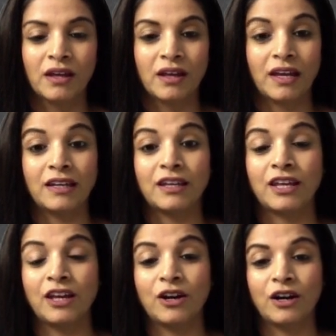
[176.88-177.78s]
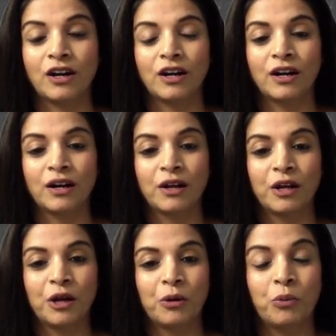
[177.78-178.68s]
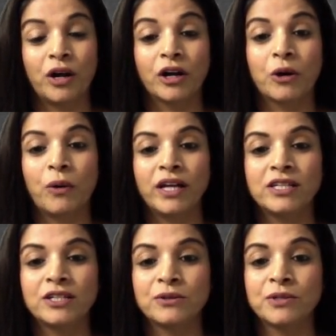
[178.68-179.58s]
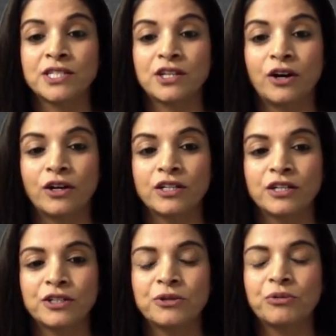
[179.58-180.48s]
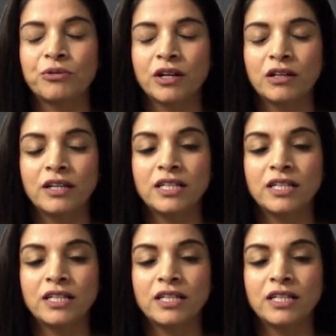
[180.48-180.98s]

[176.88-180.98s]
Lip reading: In here, we are going to start to really